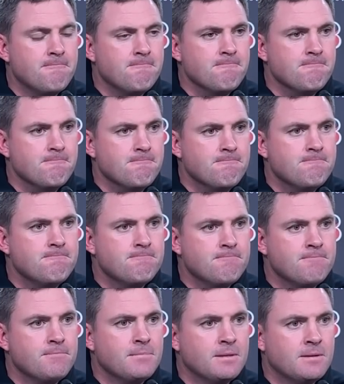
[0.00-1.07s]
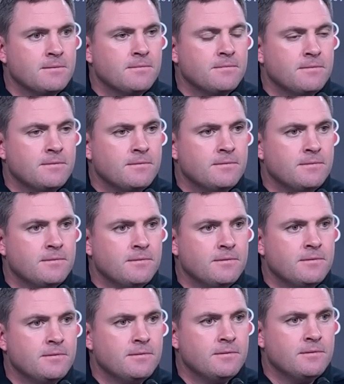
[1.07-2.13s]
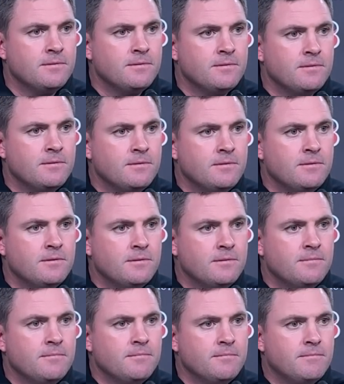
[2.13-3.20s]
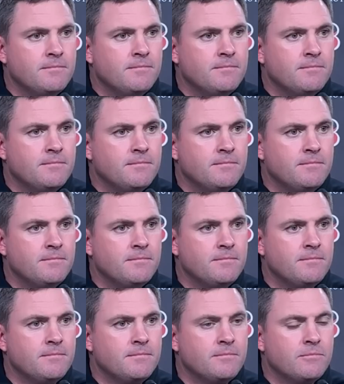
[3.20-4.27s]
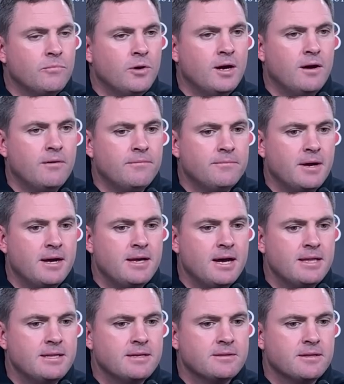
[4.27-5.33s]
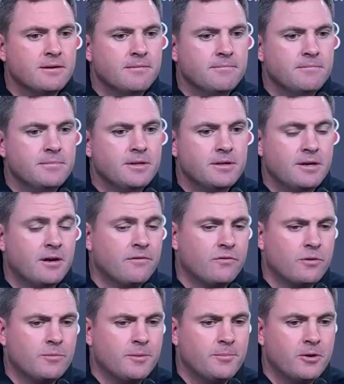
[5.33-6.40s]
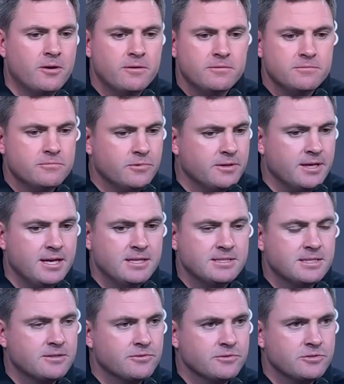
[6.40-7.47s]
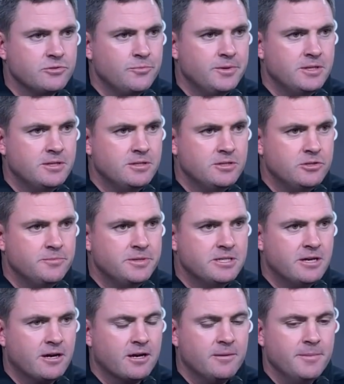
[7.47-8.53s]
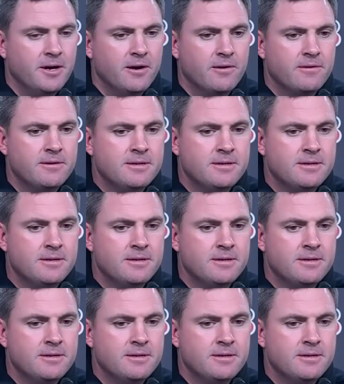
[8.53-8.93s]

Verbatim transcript: in mm-hmm. both circles. To you, what does that mean, like in a situation in the red zone? Well, I, I think the, the nonverbal part with hand signals you'd be, you'd be talking about,